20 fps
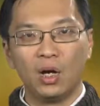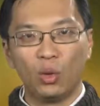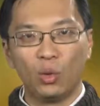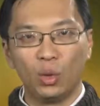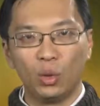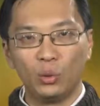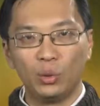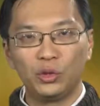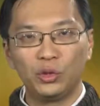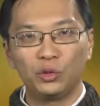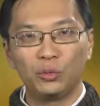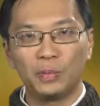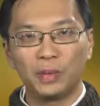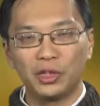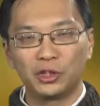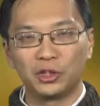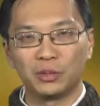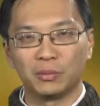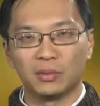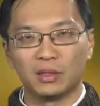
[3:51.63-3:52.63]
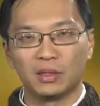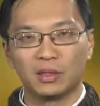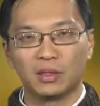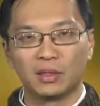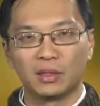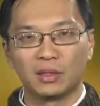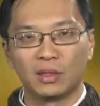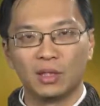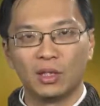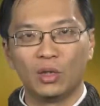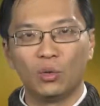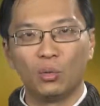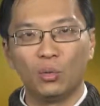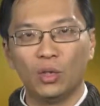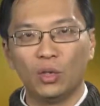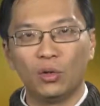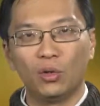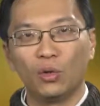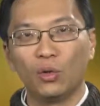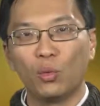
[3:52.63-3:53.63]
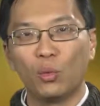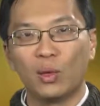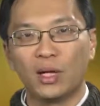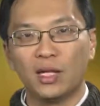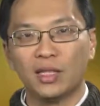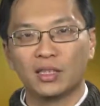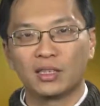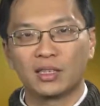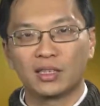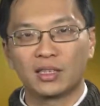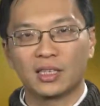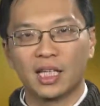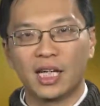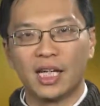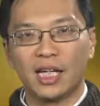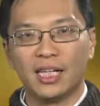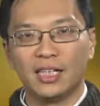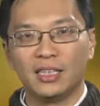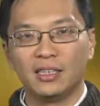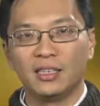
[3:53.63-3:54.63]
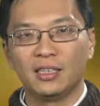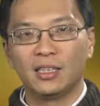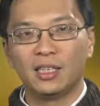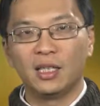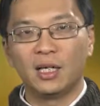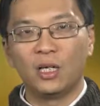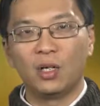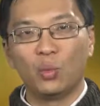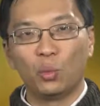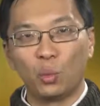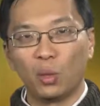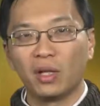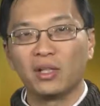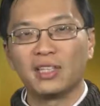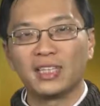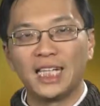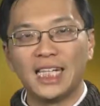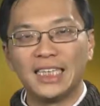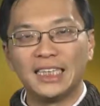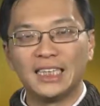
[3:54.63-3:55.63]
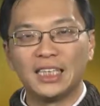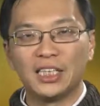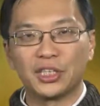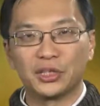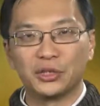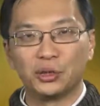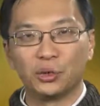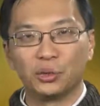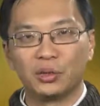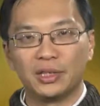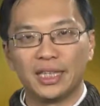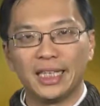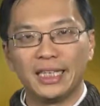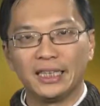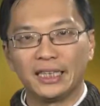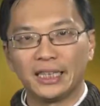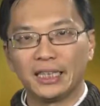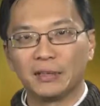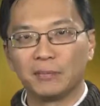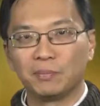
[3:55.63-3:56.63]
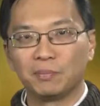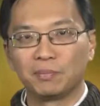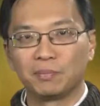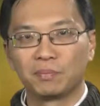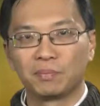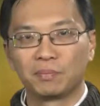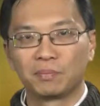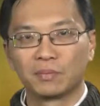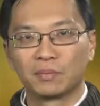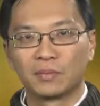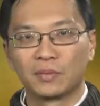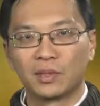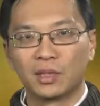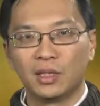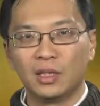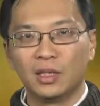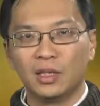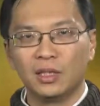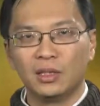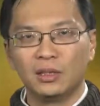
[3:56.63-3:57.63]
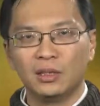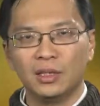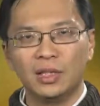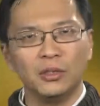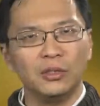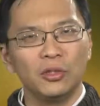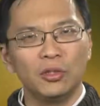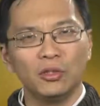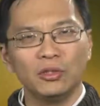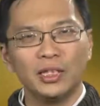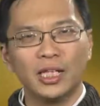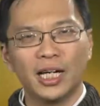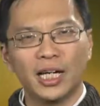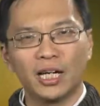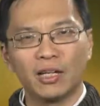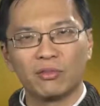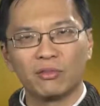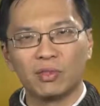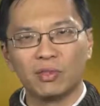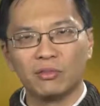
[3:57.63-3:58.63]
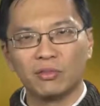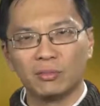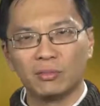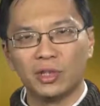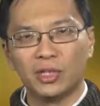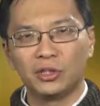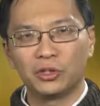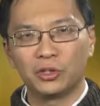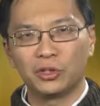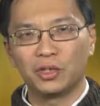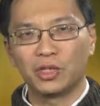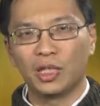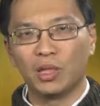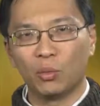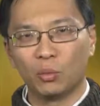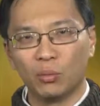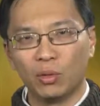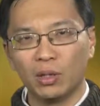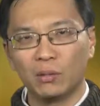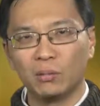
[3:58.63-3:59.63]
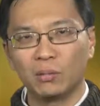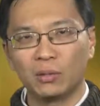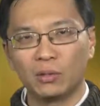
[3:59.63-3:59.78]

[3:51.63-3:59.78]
When we do measurements, we always say one data is no data. Now you only have information at one